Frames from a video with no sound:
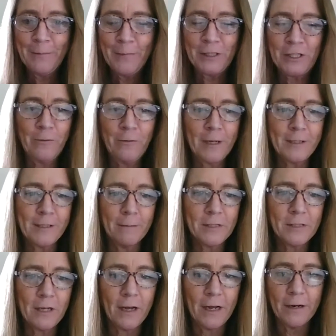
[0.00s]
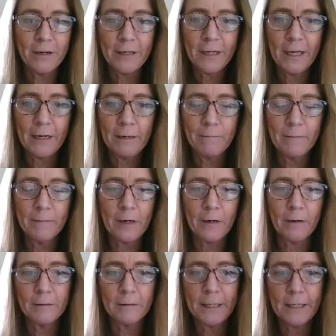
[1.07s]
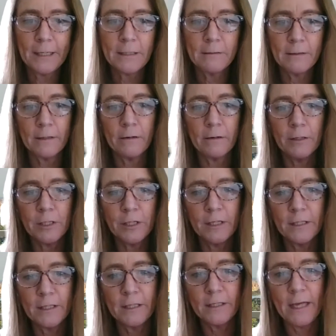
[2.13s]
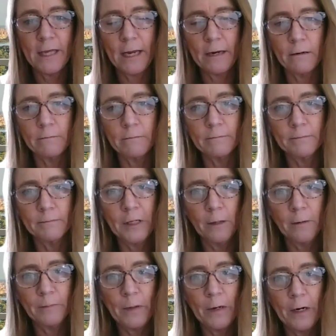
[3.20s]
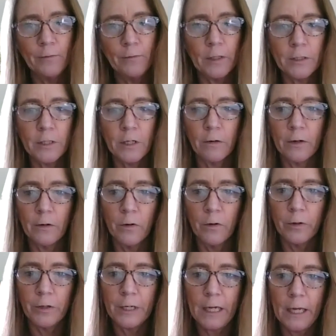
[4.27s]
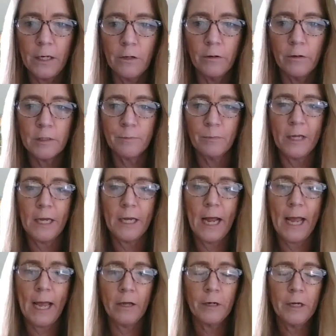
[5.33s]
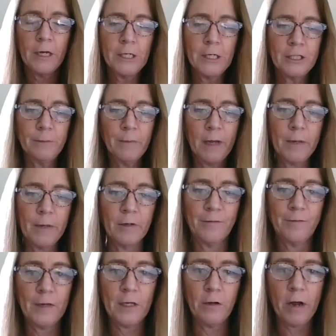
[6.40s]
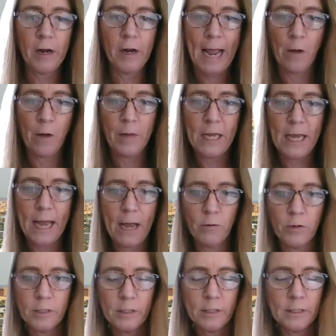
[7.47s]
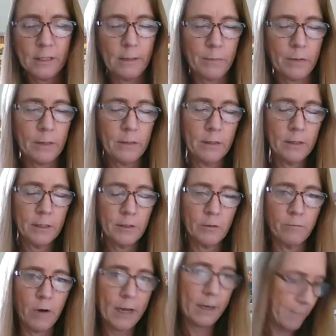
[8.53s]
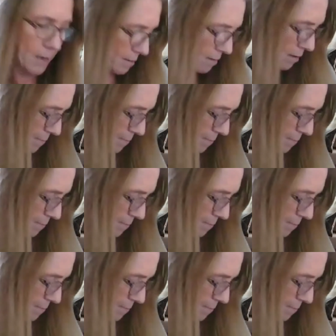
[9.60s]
she wakes up tired. And, I guess the question is that, part of what's going on, or can you explain how she might be able to figure out how many hours sleep is the right amount?